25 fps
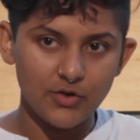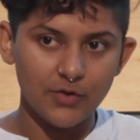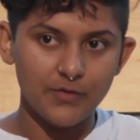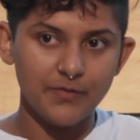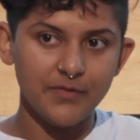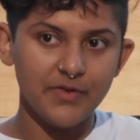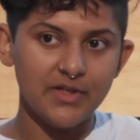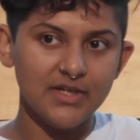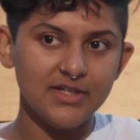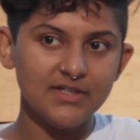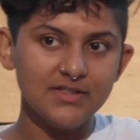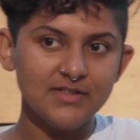of
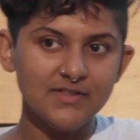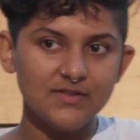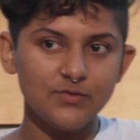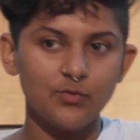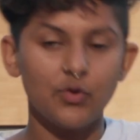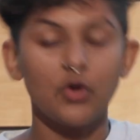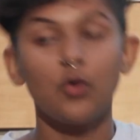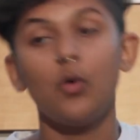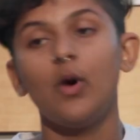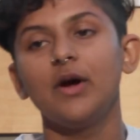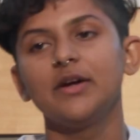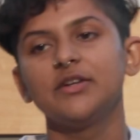things
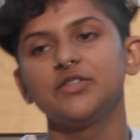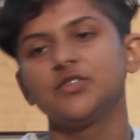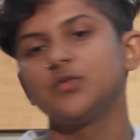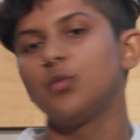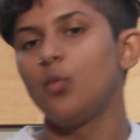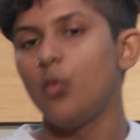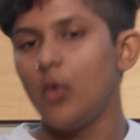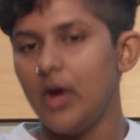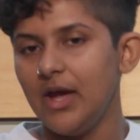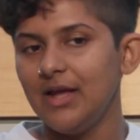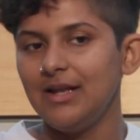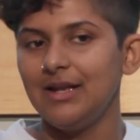requires
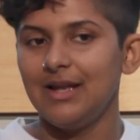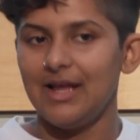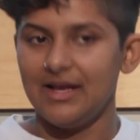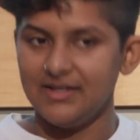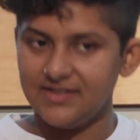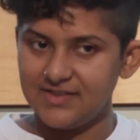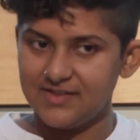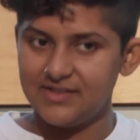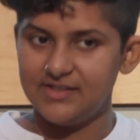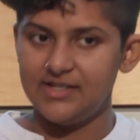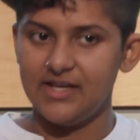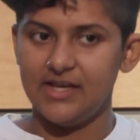way
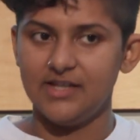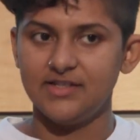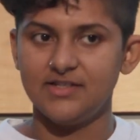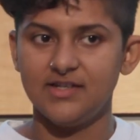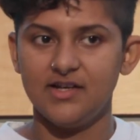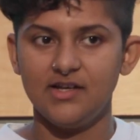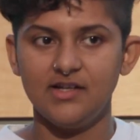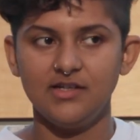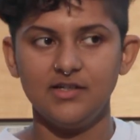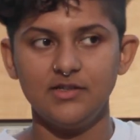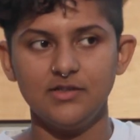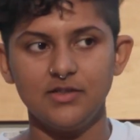less
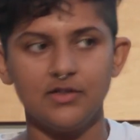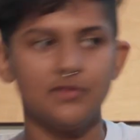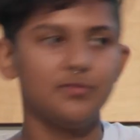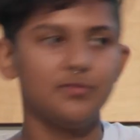data. The